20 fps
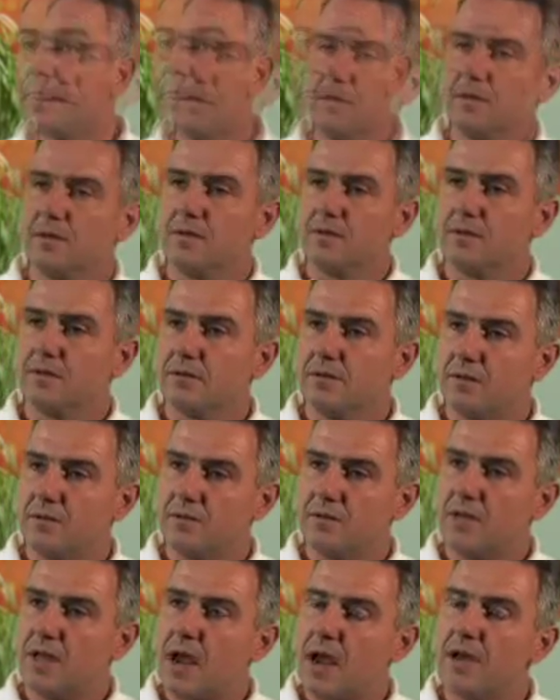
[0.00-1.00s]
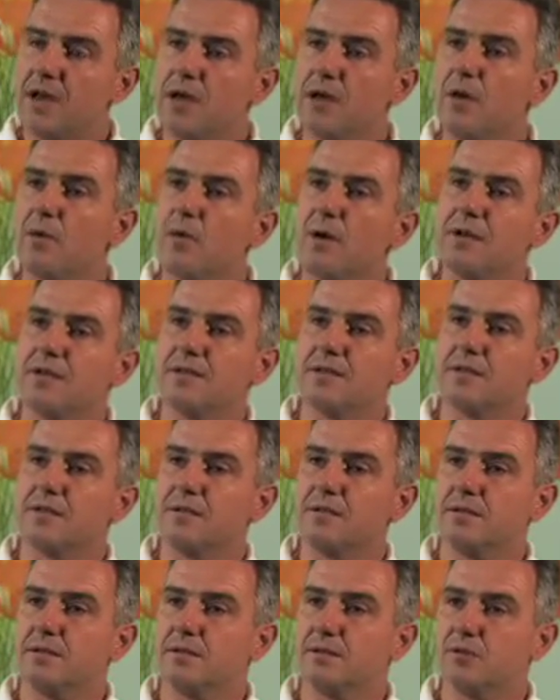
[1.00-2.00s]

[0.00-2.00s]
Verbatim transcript: The, the, idea was